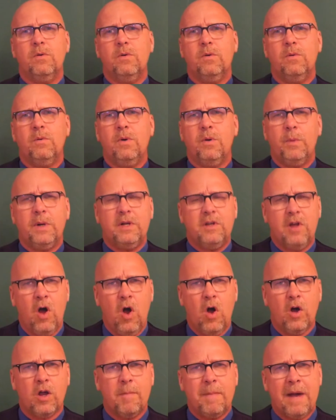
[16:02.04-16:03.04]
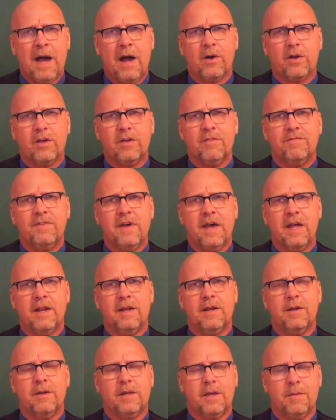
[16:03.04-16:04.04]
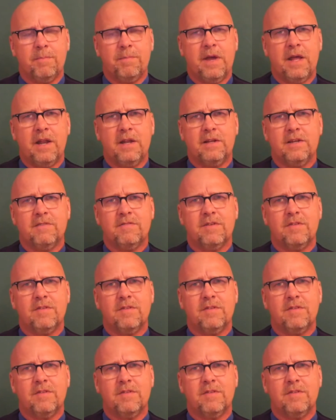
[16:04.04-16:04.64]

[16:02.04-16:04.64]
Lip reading: When we talk about competitive